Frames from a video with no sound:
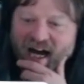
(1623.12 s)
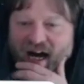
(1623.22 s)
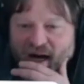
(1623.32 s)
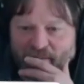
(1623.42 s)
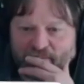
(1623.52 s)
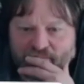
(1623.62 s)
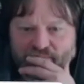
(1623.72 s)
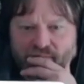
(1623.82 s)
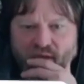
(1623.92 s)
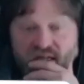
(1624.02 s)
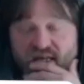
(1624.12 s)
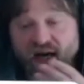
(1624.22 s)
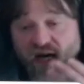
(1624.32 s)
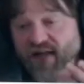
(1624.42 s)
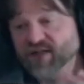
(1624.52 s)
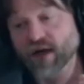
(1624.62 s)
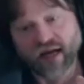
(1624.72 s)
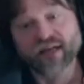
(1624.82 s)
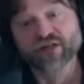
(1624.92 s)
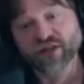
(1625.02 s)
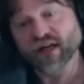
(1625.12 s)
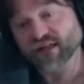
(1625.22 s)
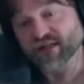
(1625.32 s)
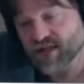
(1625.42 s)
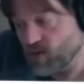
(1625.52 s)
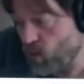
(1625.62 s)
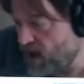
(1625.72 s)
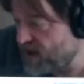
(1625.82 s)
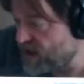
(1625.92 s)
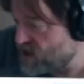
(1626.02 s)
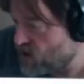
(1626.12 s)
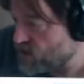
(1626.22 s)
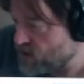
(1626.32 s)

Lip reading: Um, yeah, and so I actually kind of see why they don't